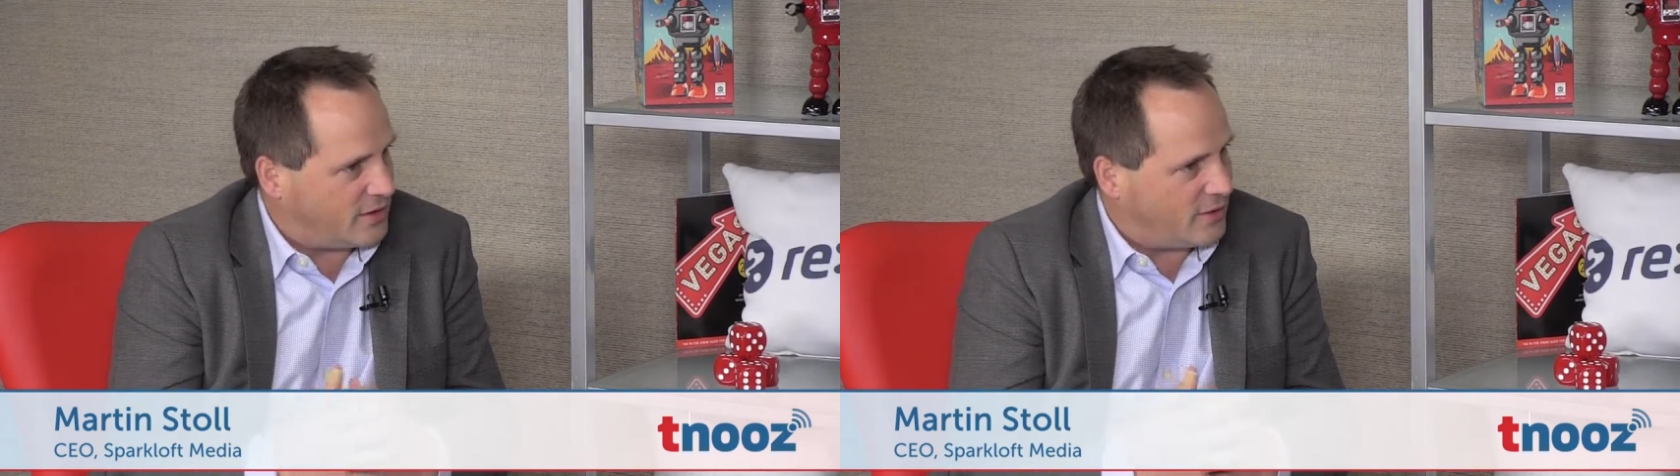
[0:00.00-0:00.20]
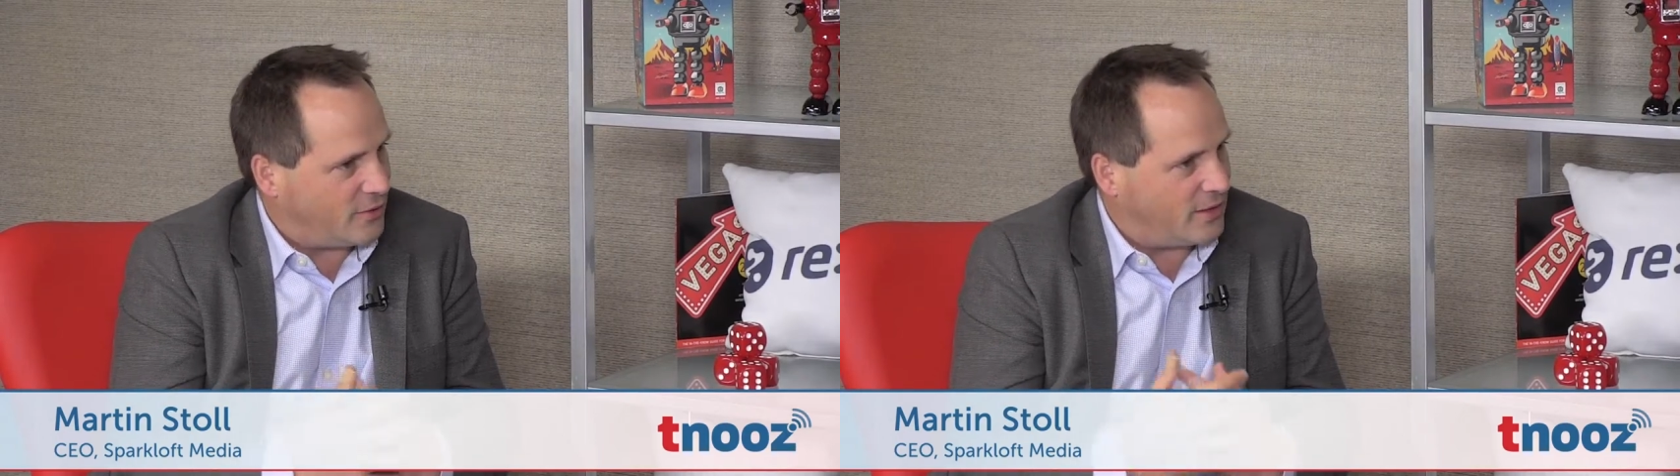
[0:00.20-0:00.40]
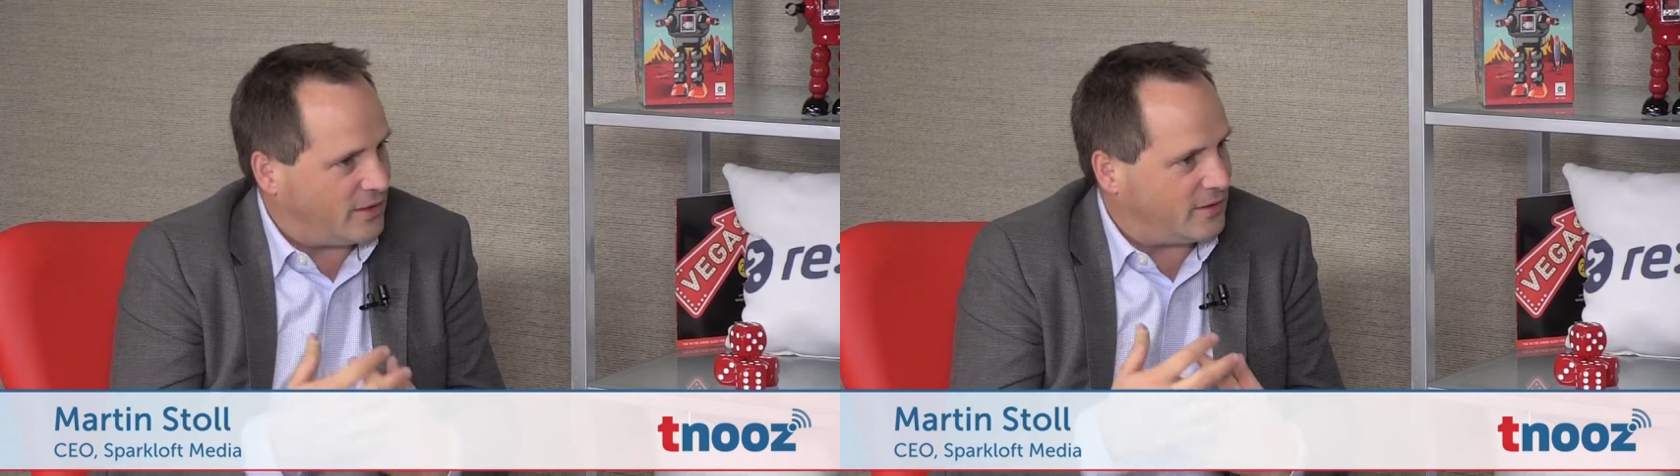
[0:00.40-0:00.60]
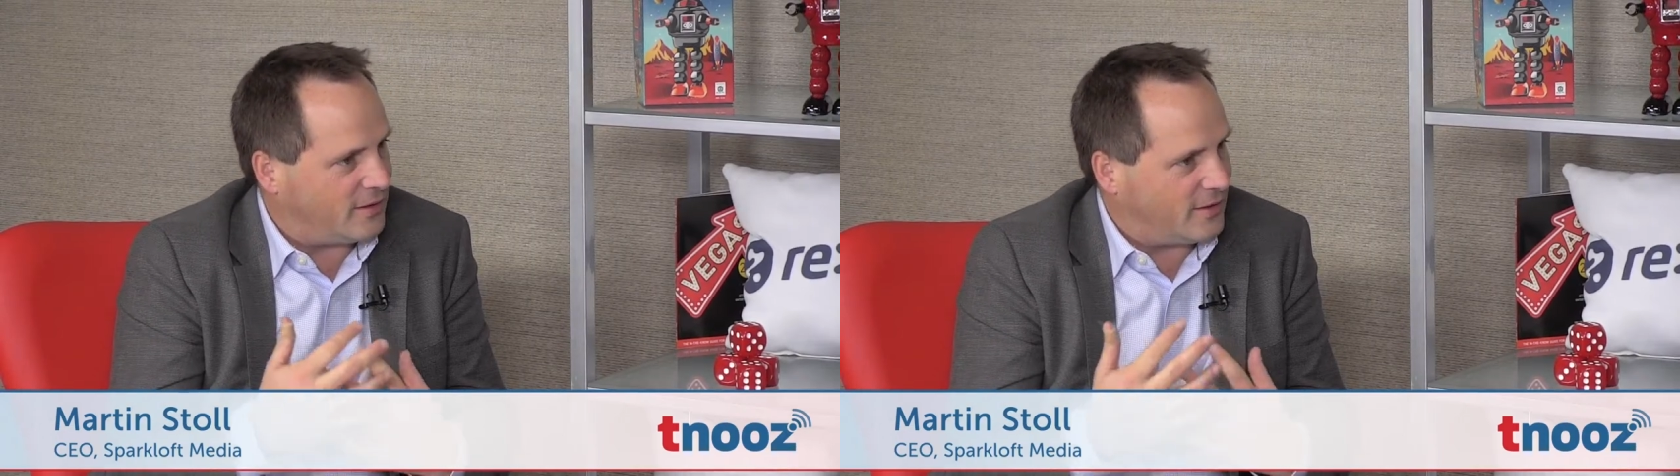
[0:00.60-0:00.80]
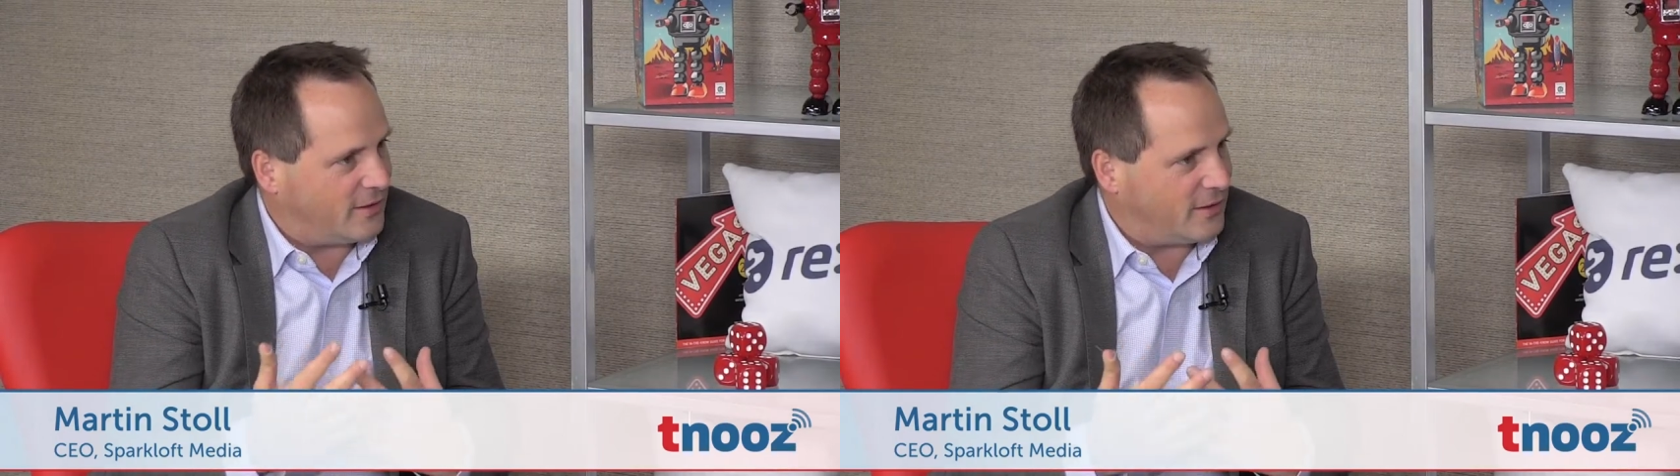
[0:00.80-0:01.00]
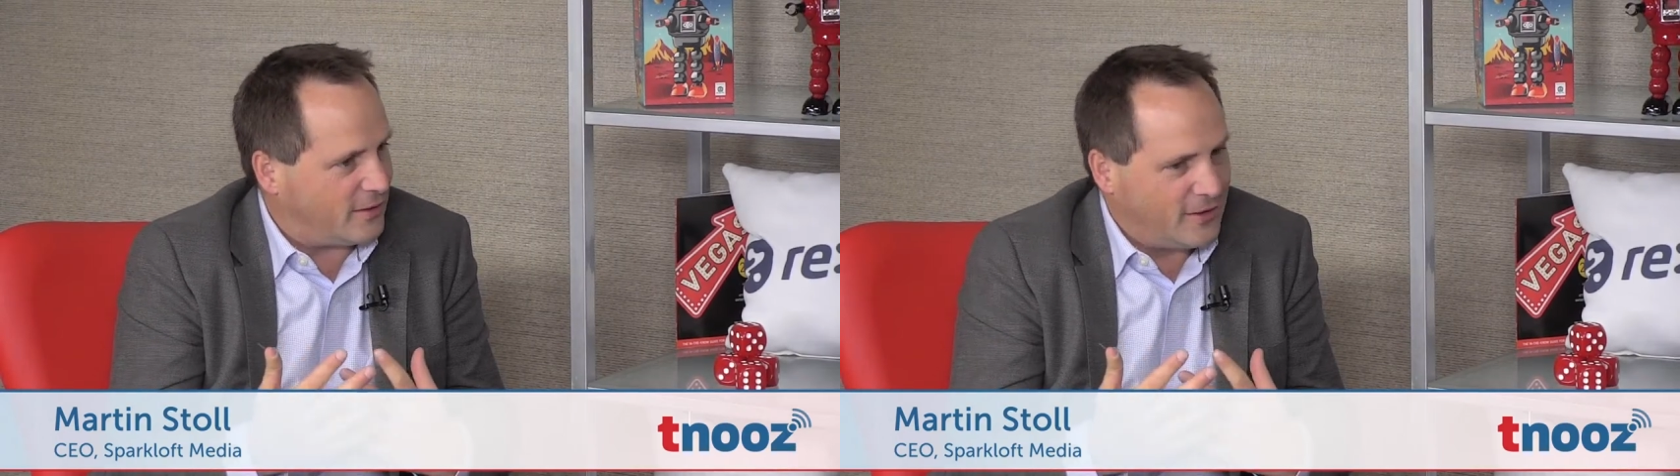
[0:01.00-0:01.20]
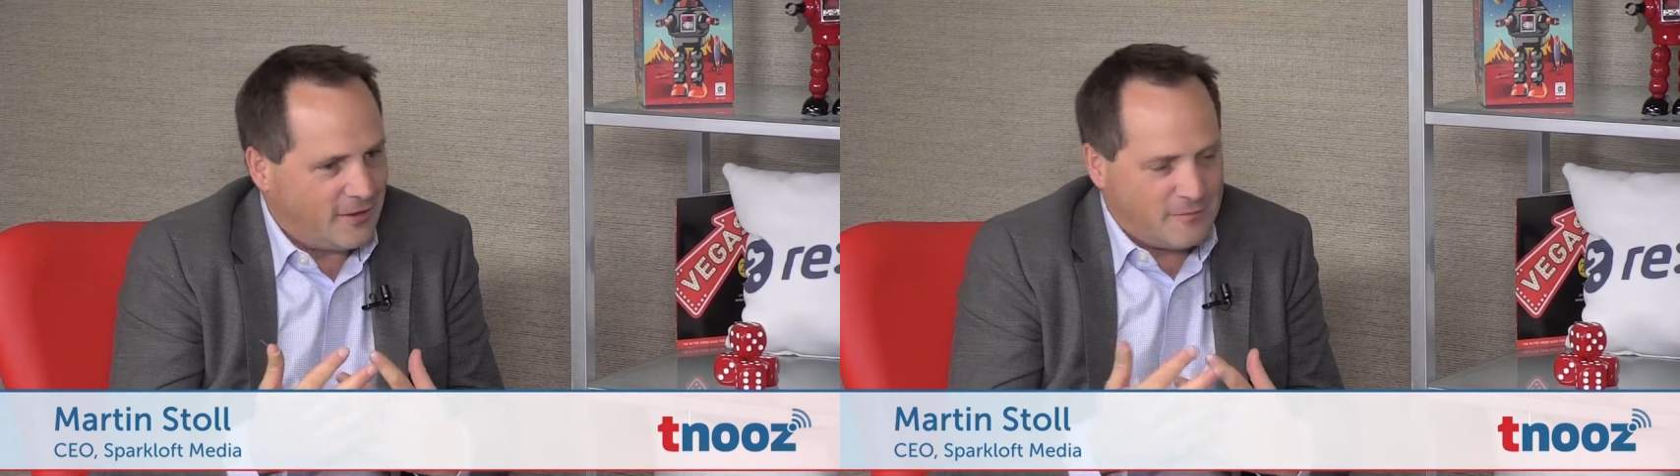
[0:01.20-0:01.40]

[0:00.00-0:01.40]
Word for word: you know, and uh,